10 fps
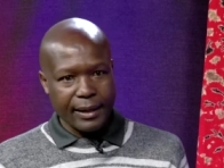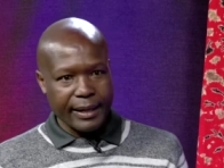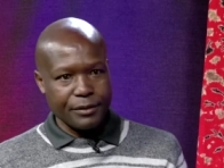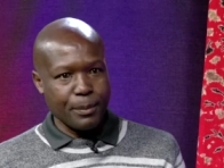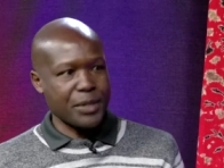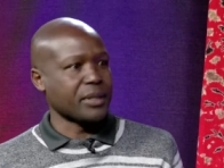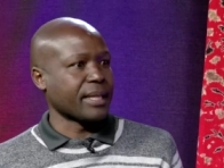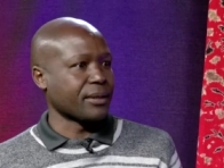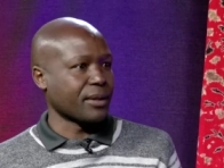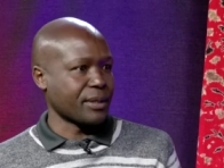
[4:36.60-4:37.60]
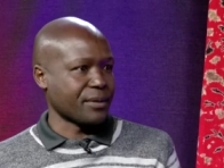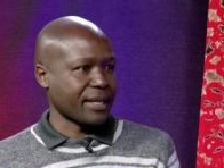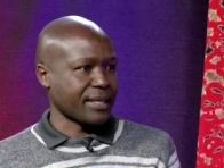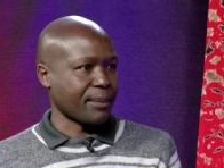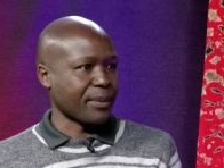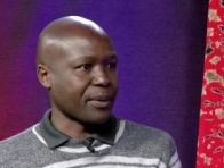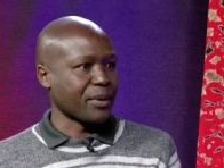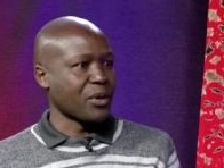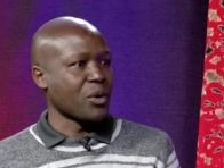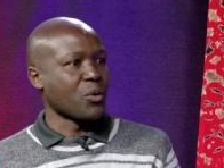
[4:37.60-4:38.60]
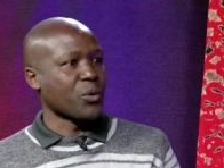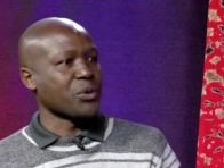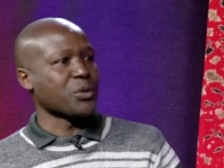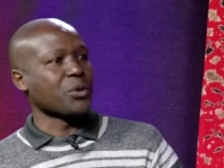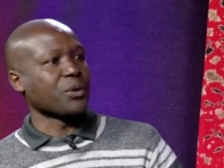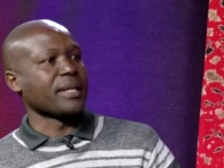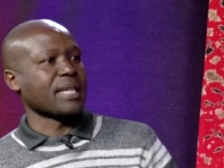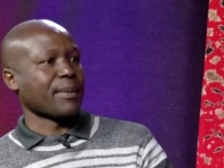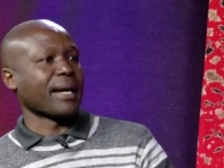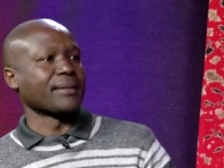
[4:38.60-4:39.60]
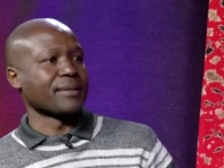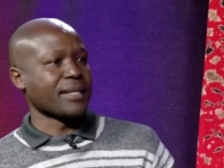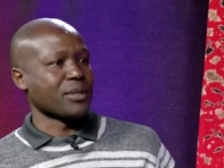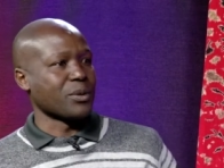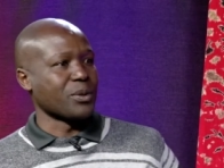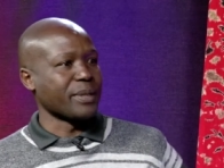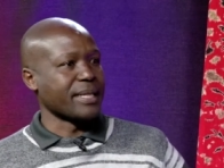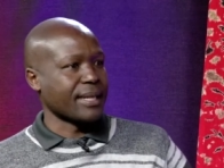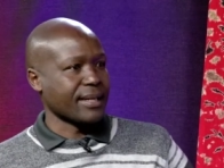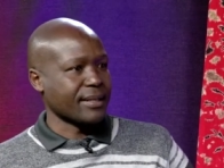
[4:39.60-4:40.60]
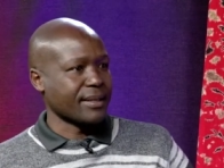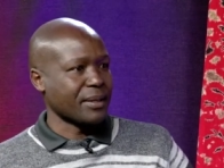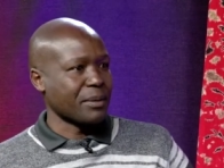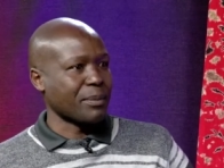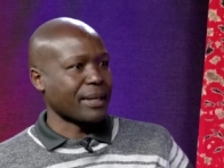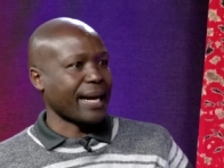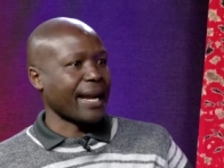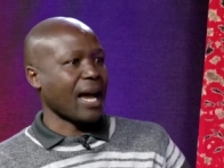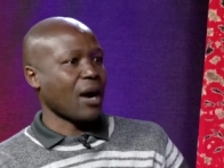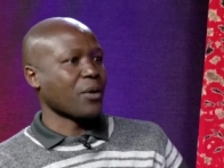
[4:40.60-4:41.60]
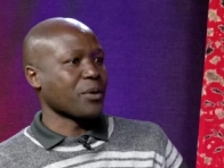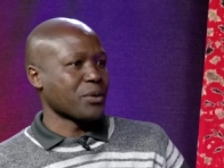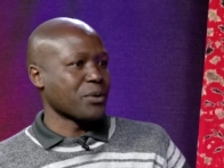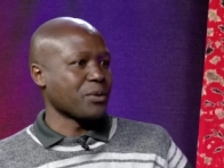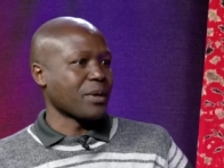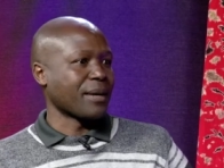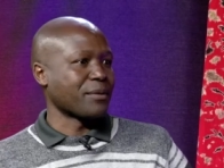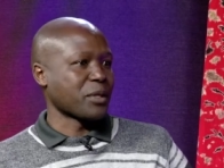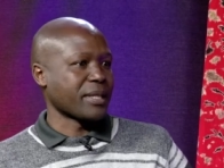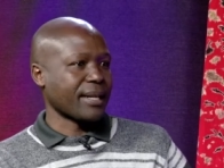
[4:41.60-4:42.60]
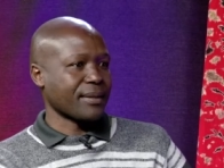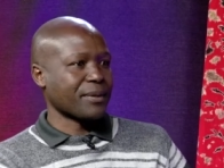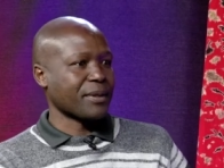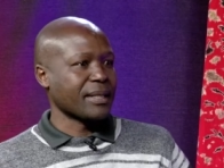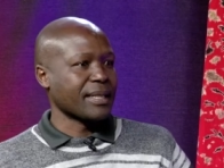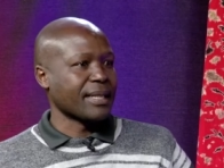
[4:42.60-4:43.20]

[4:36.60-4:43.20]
information technology, for example. Mm-hmm. We used to go to the cyber cafes to do internet, but right now you have your cell phone,